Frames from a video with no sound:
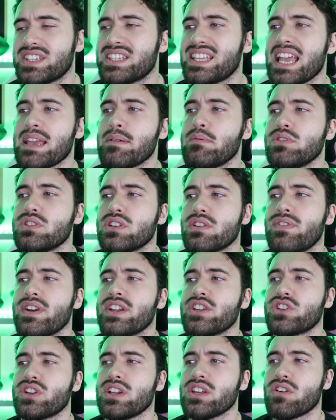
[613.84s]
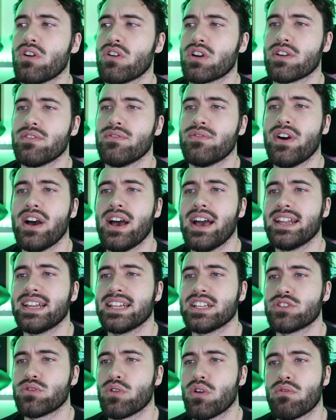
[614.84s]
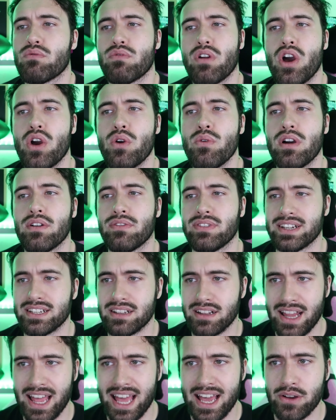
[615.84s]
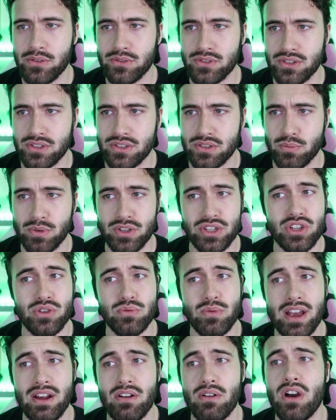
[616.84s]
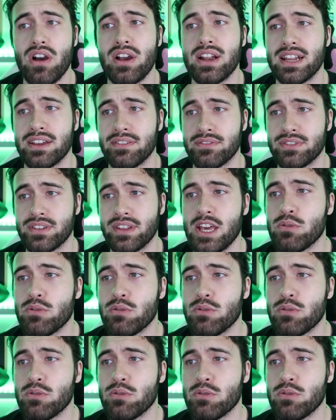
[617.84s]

The stables eventually got converted into a row of little houses, which is where I lived.